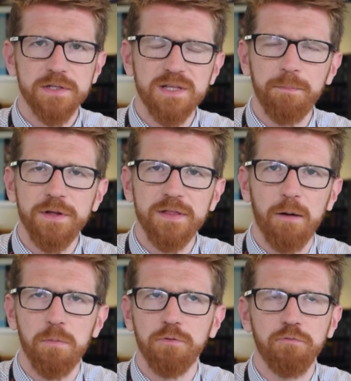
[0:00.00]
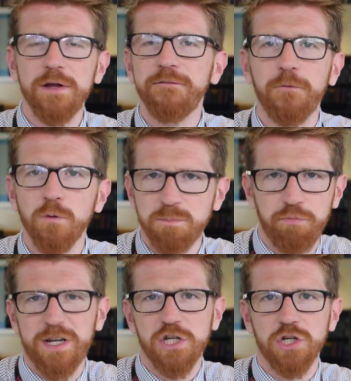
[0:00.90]
something that would reinforce
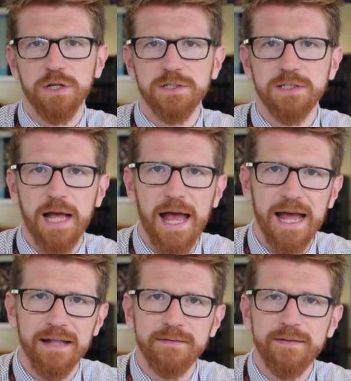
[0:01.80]
Britishness and